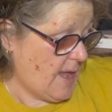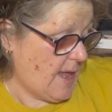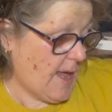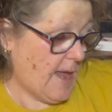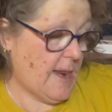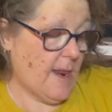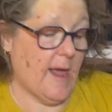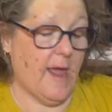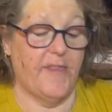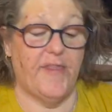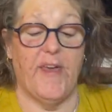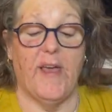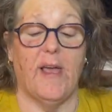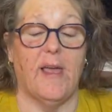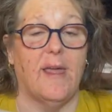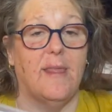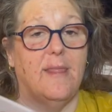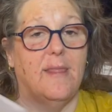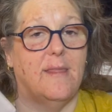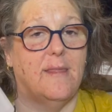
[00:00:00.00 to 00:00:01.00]
And I think
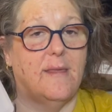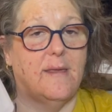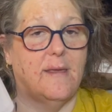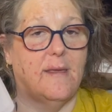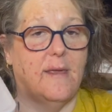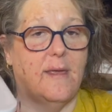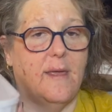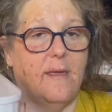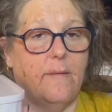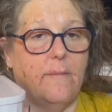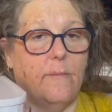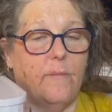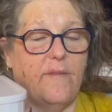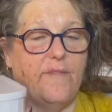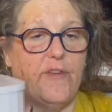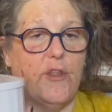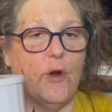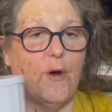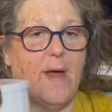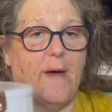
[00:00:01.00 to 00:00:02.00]
in eh,
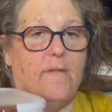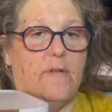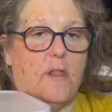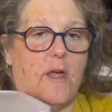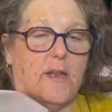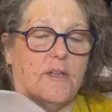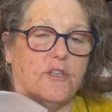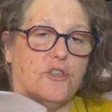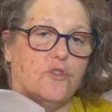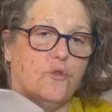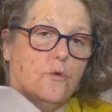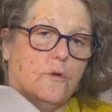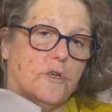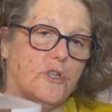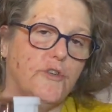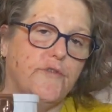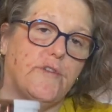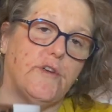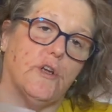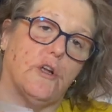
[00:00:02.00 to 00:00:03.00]
if you don't have a lot of
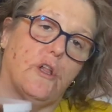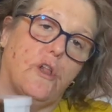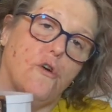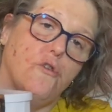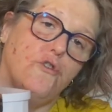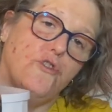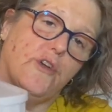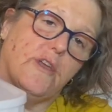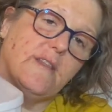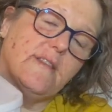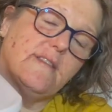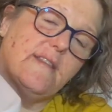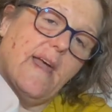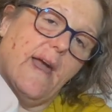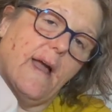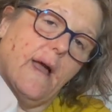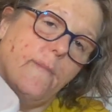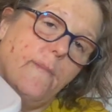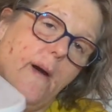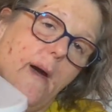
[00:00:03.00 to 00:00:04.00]
storage for your clothes, you can
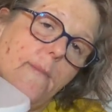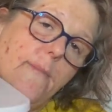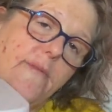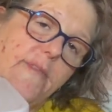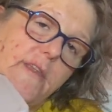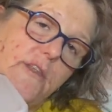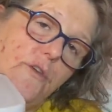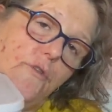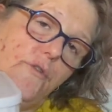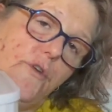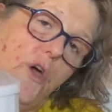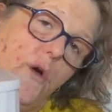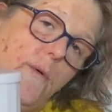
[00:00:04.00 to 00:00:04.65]
stack them up and then you'll know